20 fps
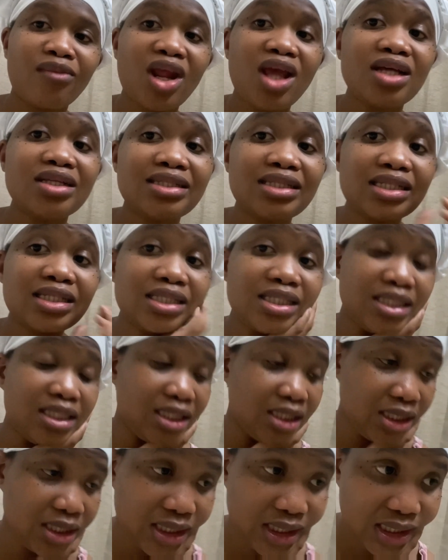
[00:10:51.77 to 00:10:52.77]
sis,
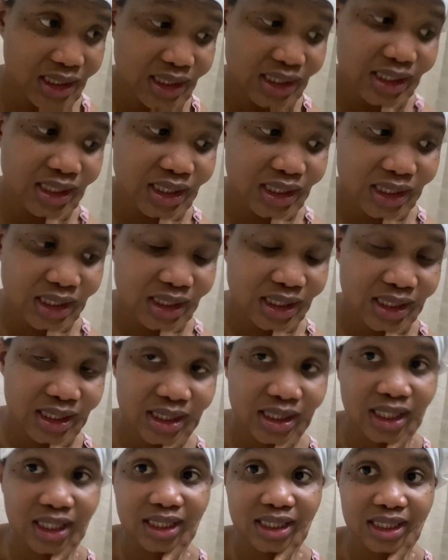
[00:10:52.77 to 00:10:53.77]
sis
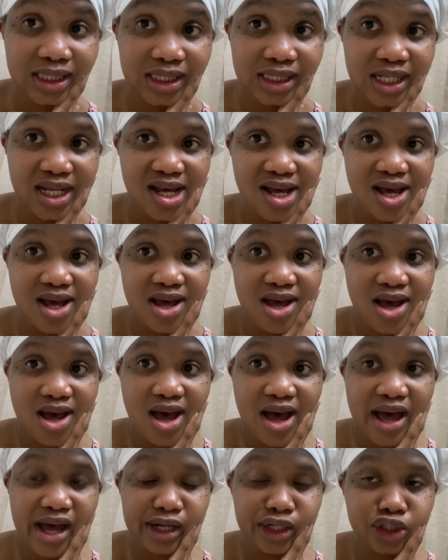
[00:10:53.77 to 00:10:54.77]
said
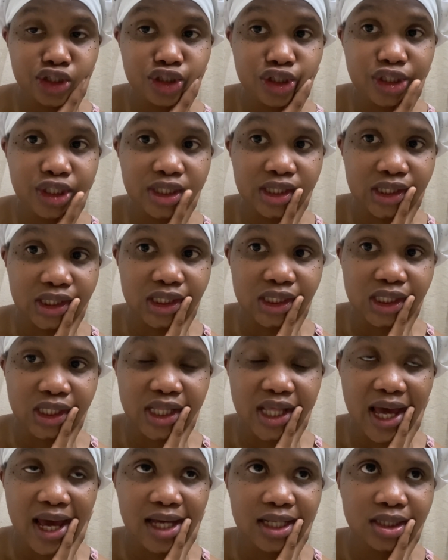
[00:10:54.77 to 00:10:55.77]
I should consider
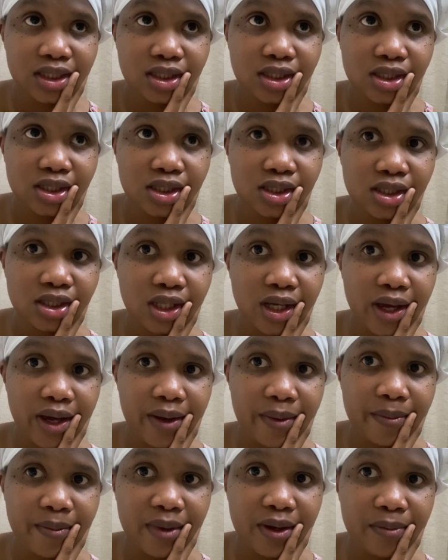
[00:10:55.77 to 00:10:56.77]
that,
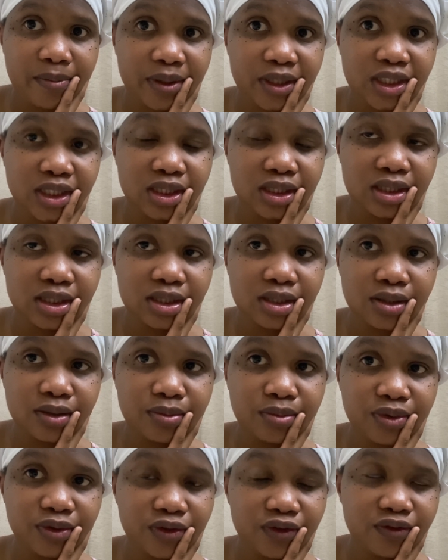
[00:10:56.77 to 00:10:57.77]
um, but she sees an
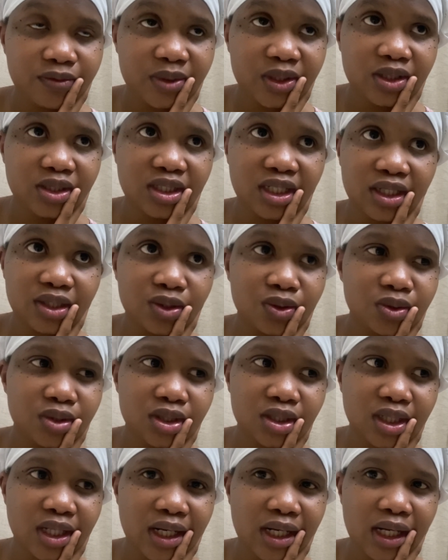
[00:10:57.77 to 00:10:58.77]
improvement. I told
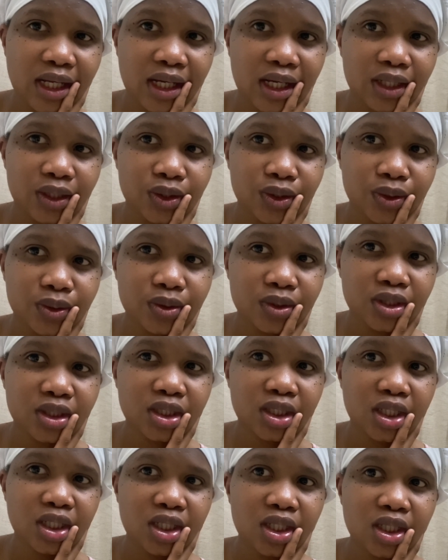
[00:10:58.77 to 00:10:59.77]
her that like I don't,
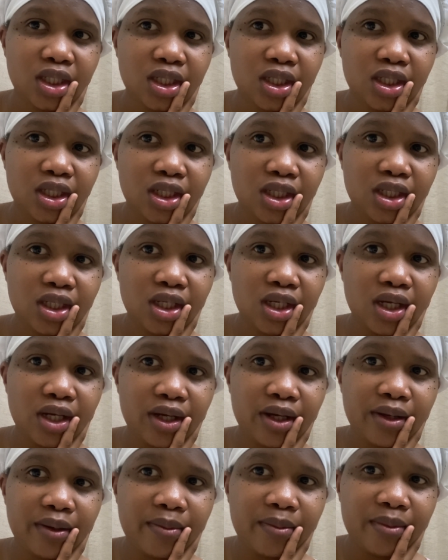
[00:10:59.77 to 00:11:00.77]

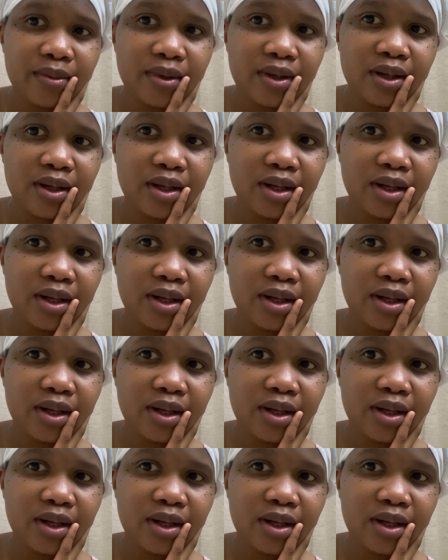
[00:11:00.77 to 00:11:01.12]
um,